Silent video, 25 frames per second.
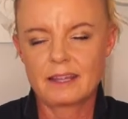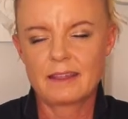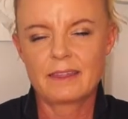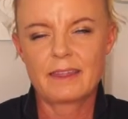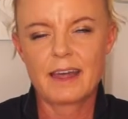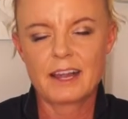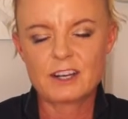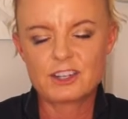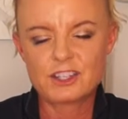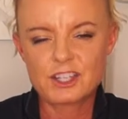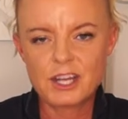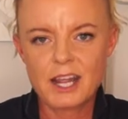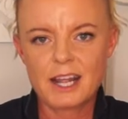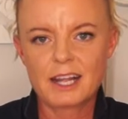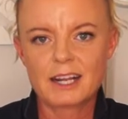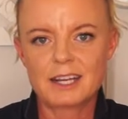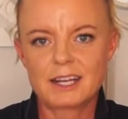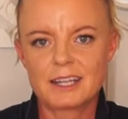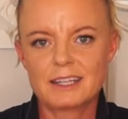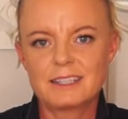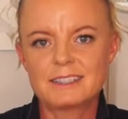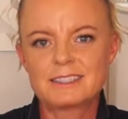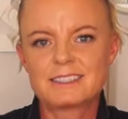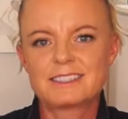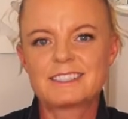That
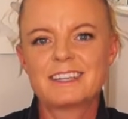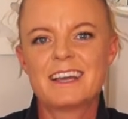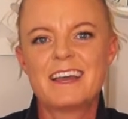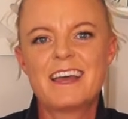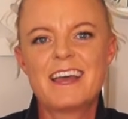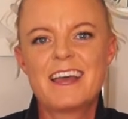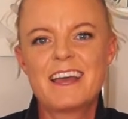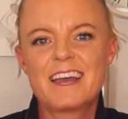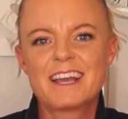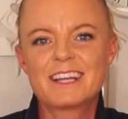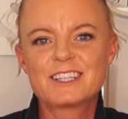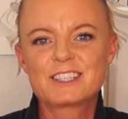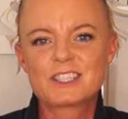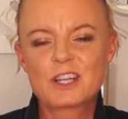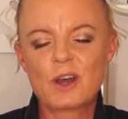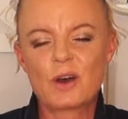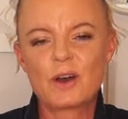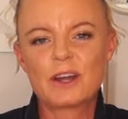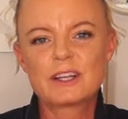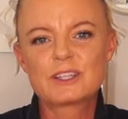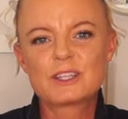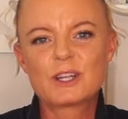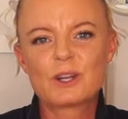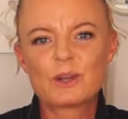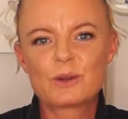checklist is
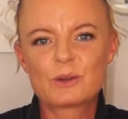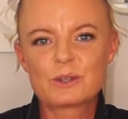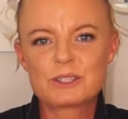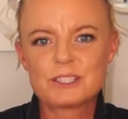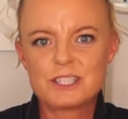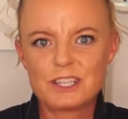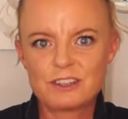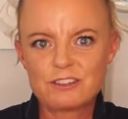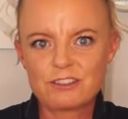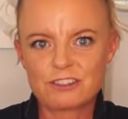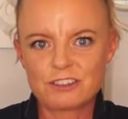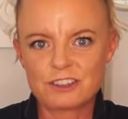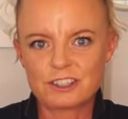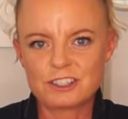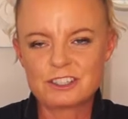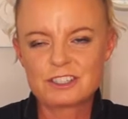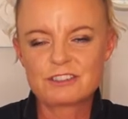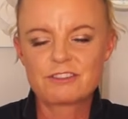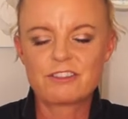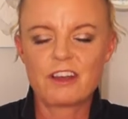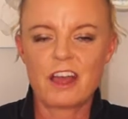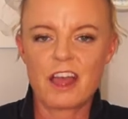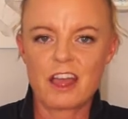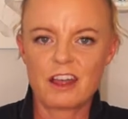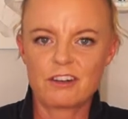going to look different
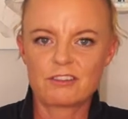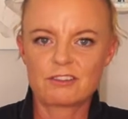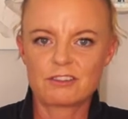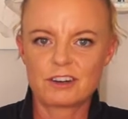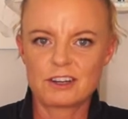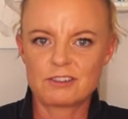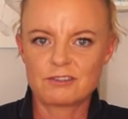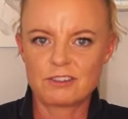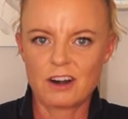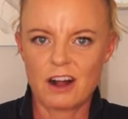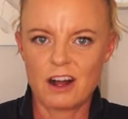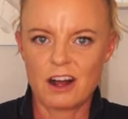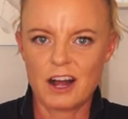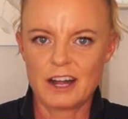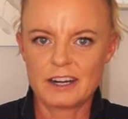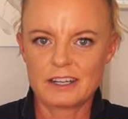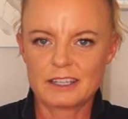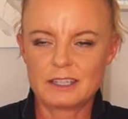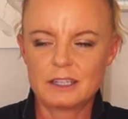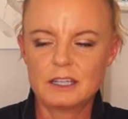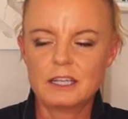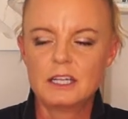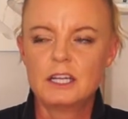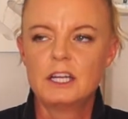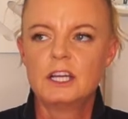for every
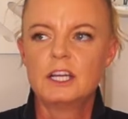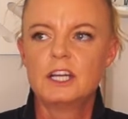rider.